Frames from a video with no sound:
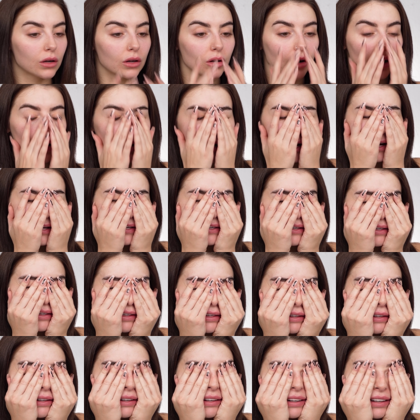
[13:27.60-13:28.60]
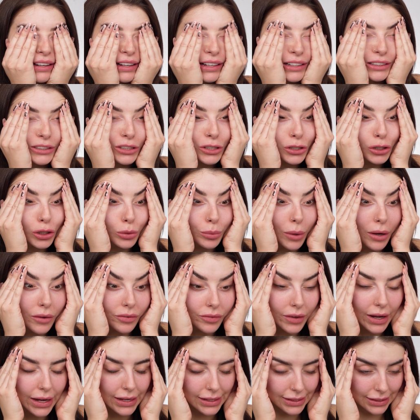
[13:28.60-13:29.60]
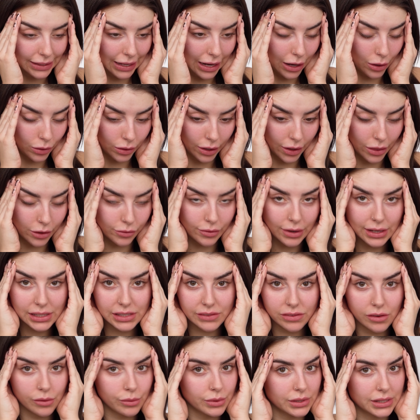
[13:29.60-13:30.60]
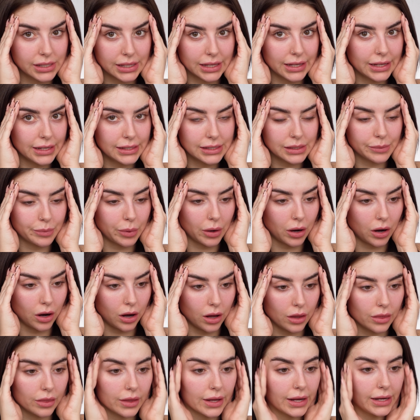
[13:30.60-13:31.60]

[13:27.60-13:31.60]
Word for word: God, I need to sort my face out. Like the rest of it was the easy part.